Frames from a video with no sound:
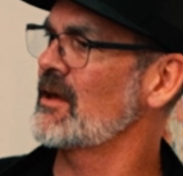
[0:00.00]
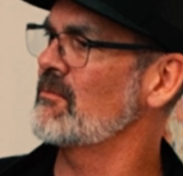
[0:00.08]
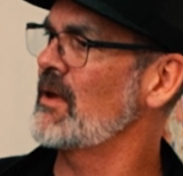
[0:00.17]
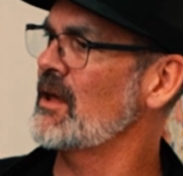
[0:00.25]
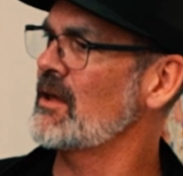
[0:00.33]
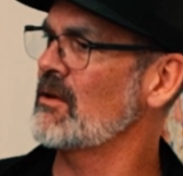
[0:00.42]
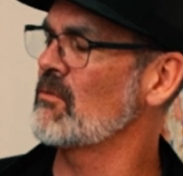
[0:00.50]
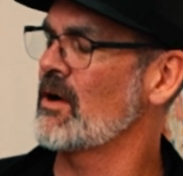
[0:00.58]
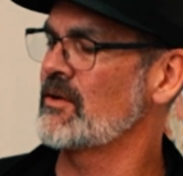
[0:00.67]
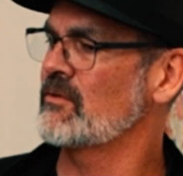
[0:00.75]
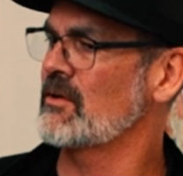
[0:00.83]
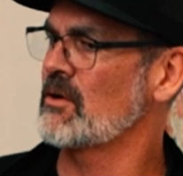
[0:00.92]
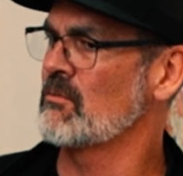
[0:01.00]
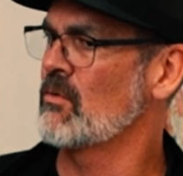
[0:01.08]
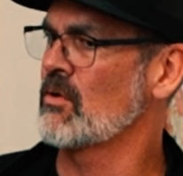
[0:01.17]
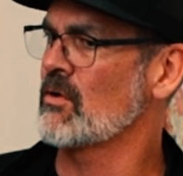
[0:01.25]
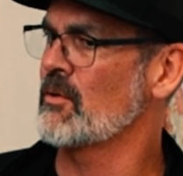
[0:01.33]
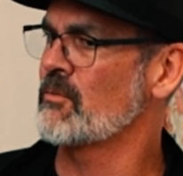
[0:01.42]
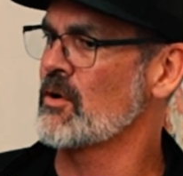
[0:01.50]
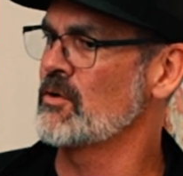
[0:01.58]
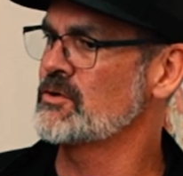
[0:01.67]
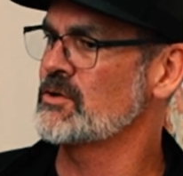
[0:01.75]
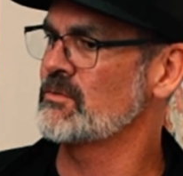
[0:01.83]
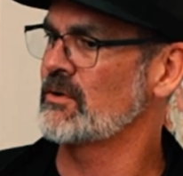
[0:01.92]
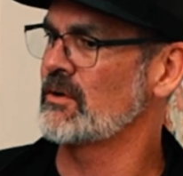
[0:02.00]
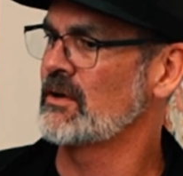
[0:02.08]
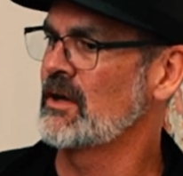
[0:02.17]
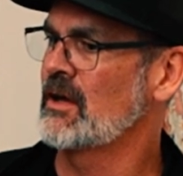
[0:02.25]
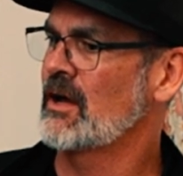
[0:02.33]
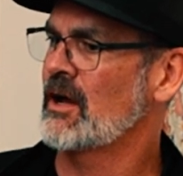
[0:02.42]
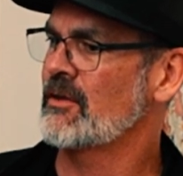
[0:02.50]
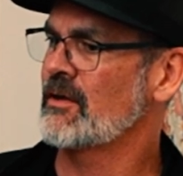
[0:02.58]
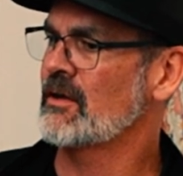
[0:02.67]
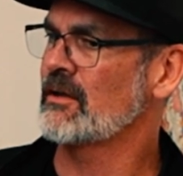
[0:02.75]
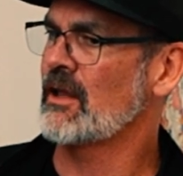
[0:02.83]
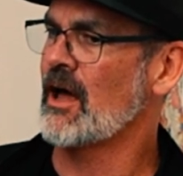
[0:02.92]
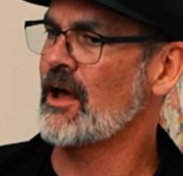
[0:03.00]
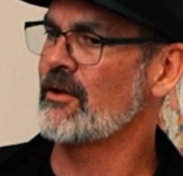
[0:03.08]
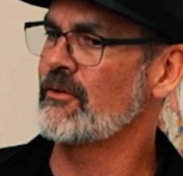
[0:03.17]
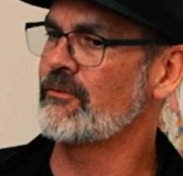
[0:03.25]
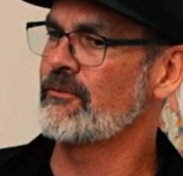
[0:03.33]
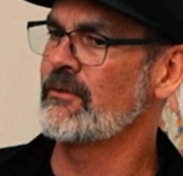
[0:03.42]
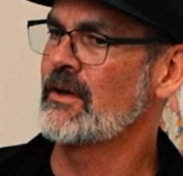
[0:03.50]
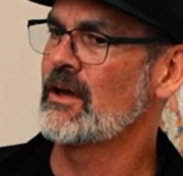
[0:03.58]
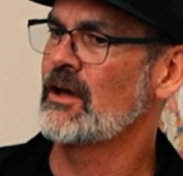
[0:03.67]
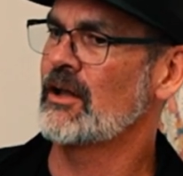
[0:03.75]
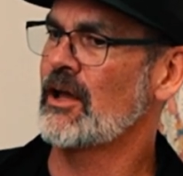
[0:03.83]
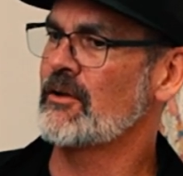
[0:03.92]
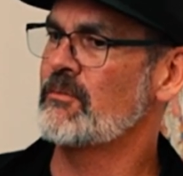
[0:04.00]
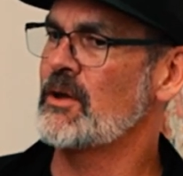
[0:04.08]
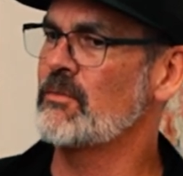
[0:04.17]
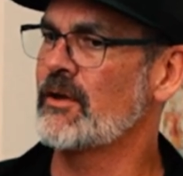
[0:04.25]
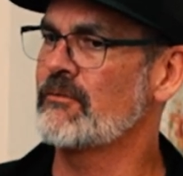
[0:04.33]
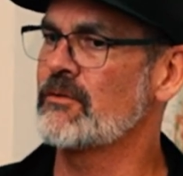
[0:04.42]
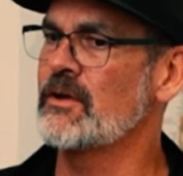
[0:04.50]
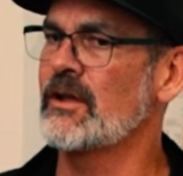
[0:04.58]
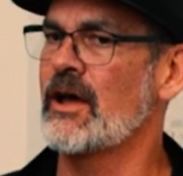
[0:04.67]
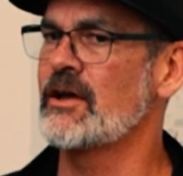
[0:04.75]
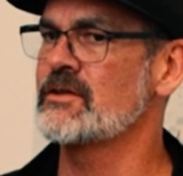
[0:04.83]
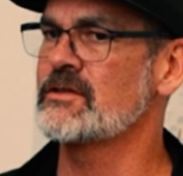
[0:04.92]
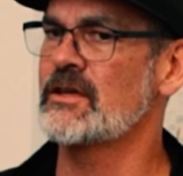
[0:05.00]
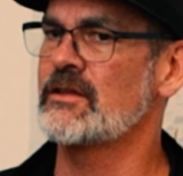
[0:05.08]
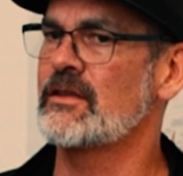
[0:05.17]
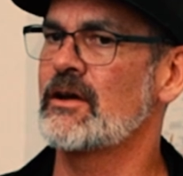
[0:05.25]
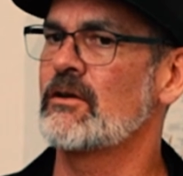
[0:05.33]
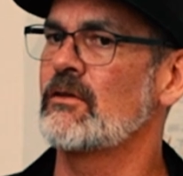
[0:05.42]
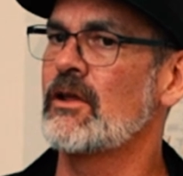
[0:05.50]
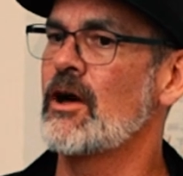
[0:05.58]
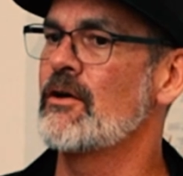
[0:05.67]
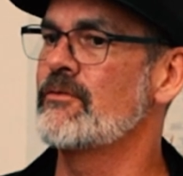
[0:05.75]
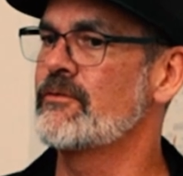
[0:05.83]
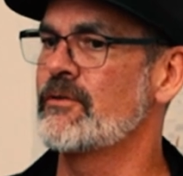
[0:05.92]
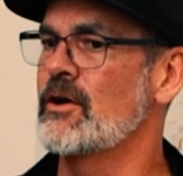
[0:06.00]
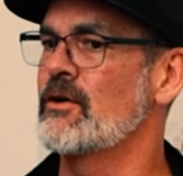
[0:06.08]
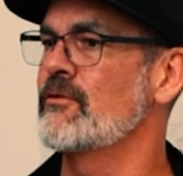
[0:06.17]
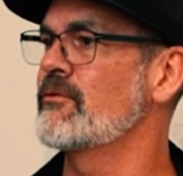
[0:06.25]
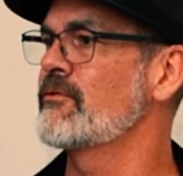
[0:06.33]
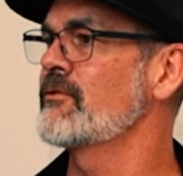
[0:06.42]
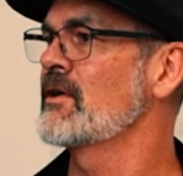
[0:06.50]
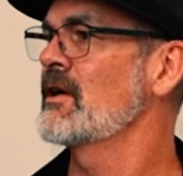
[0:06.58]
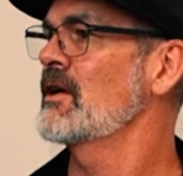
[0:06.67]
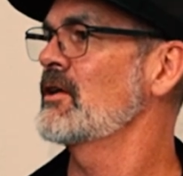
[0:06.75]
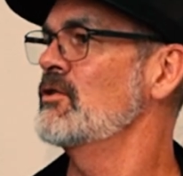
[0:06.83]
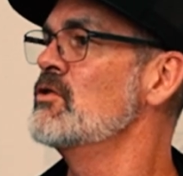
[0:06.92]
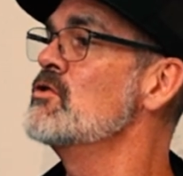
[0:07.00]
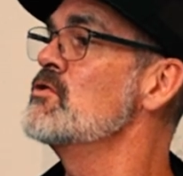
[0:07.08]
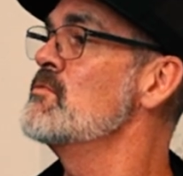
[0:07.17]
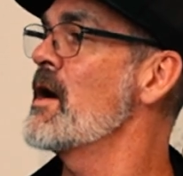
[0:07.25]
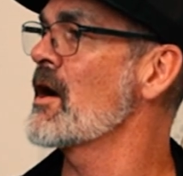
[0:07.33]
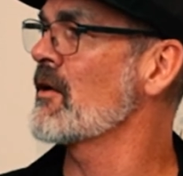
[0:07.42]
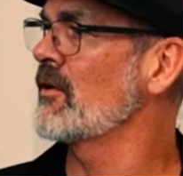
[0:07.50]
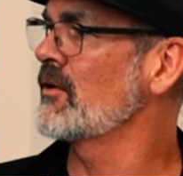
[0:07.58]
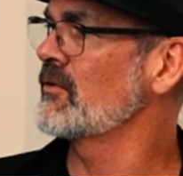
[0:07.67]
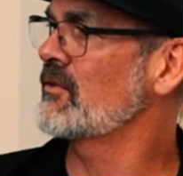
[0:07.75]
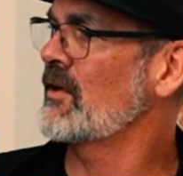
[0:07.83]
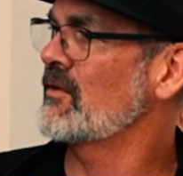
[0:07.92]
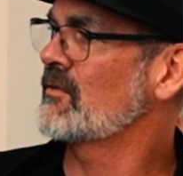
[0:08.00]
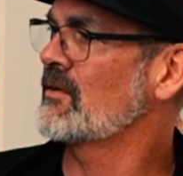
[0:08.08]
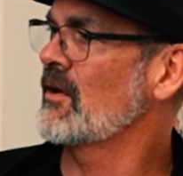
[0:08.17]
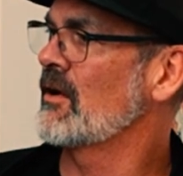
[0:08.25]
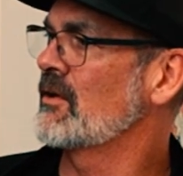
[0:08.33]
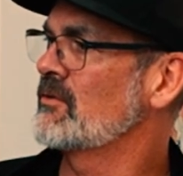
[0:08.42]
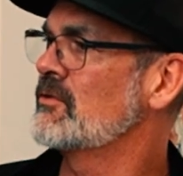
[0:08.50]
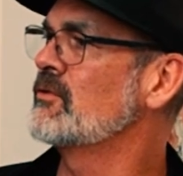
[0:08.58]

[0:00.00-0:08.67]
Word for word: making wines that are more approachable. I think a lot of people have realized that their love of new barrels has gone too